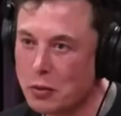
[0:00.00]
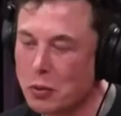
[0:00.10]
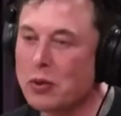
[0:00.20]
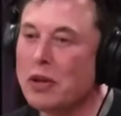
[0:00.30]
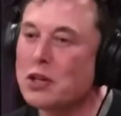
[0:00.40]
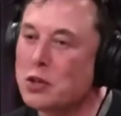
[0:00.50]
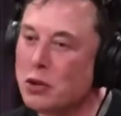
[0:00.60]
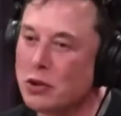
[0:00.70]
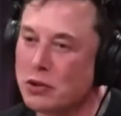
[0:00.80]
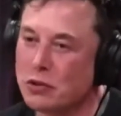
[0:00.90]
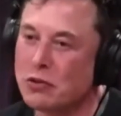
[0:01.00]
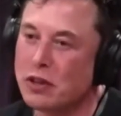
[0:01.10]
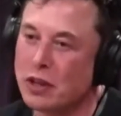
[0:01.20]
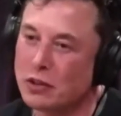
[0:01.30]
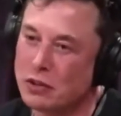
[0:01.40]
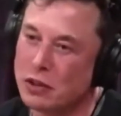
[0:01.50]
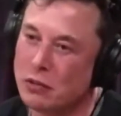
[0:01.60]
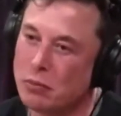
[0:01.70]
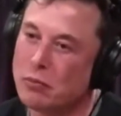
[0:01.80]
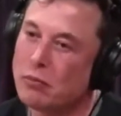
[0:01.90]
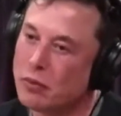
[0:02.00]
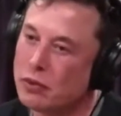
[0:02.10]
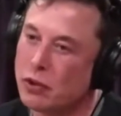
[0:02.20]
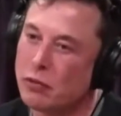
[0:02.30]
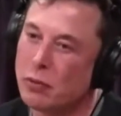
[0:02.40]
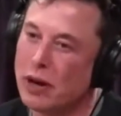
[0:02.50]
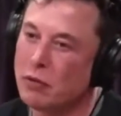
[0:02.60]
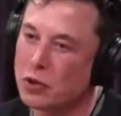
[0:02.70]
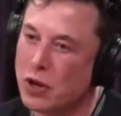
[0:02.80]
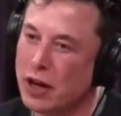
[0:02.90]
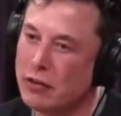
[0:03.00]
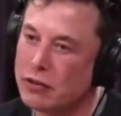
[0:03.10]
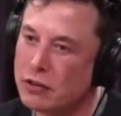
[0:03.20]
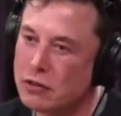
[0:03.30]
Well, you mentioned all those things, the sort of primal drives.